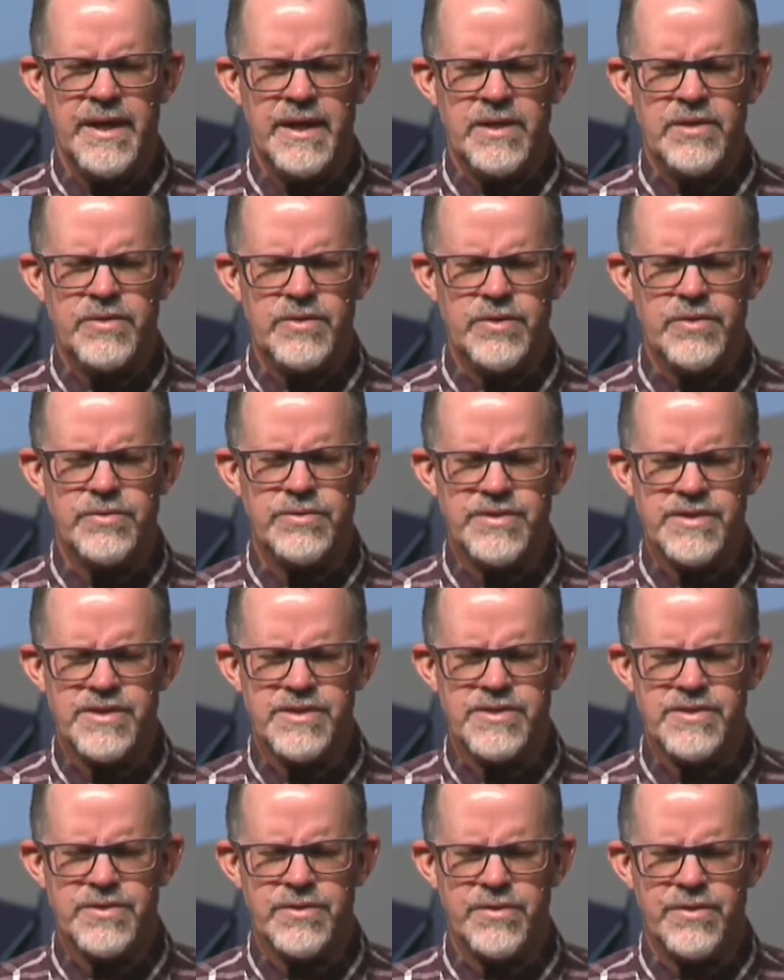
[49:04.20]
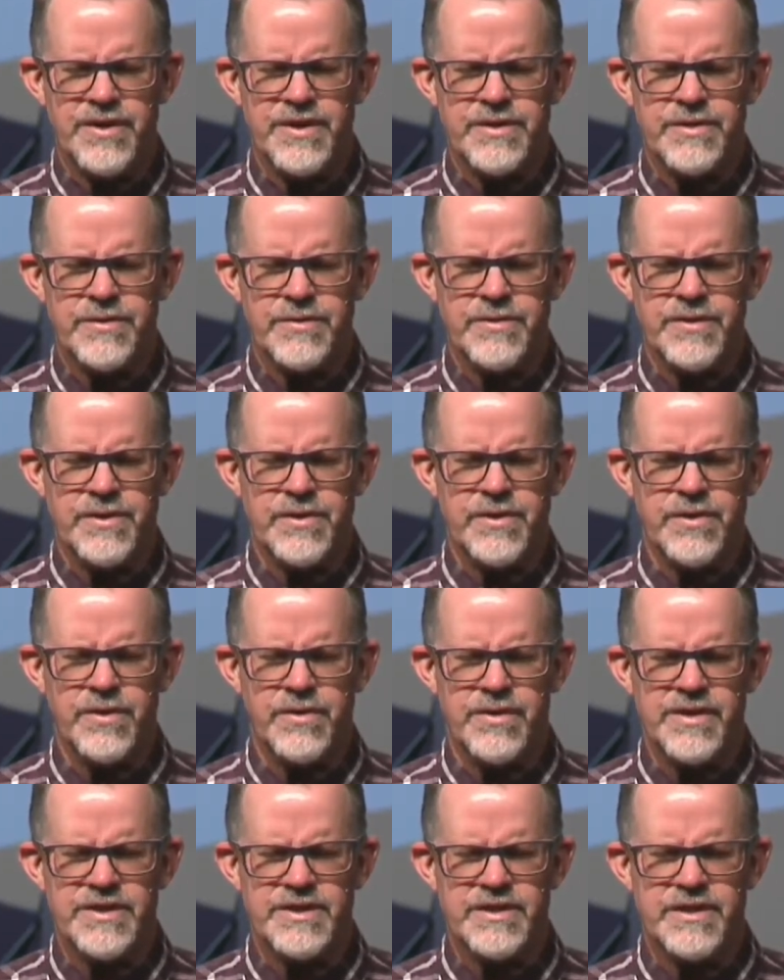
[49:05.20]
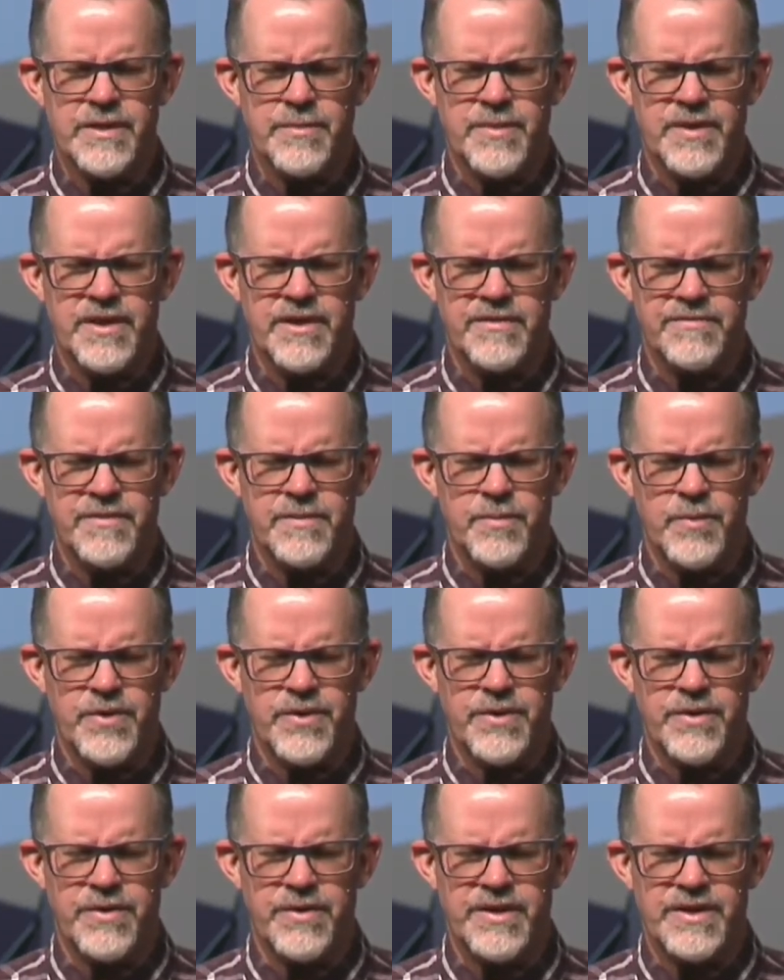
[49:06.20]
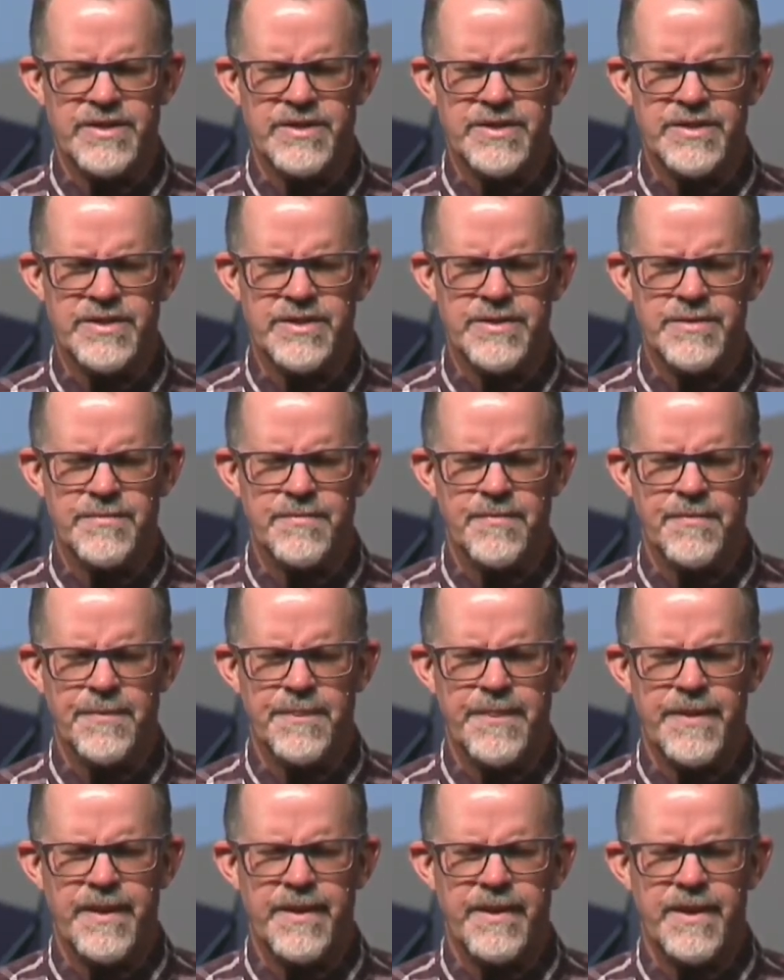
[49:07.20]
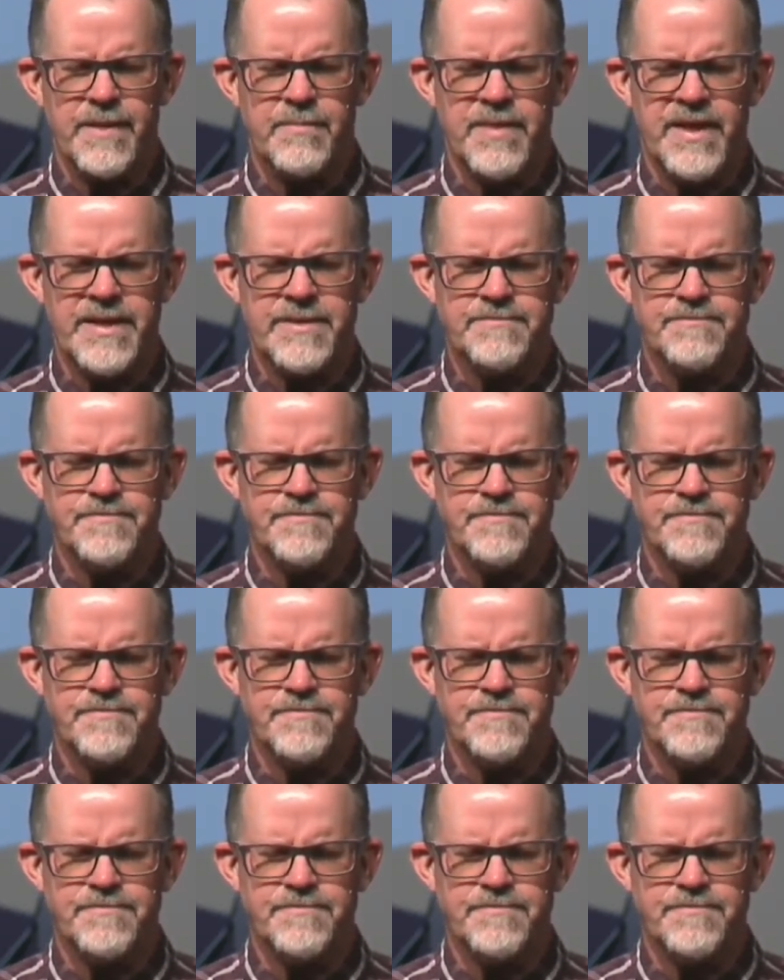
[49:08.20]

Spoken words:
use this story to encourage them and give them courage. Amen.